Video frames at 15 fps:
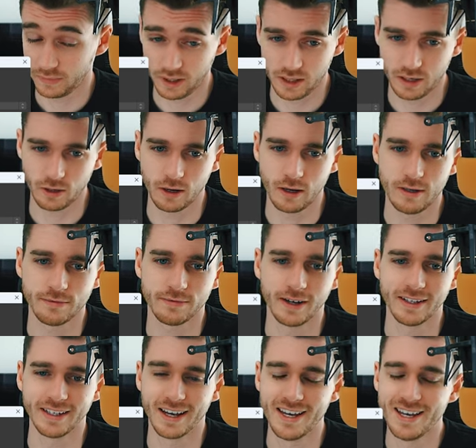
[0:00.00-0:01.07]
and you, you,
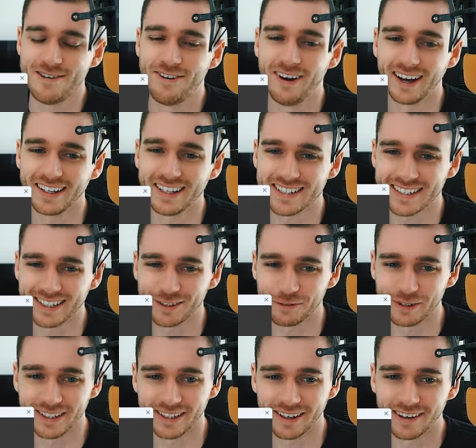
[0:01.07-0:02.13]
find, the, you find this little
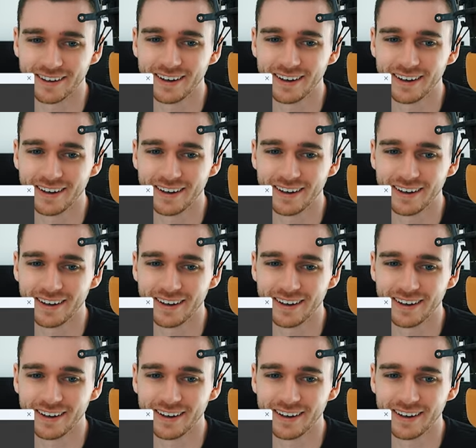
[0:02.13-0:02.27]
window.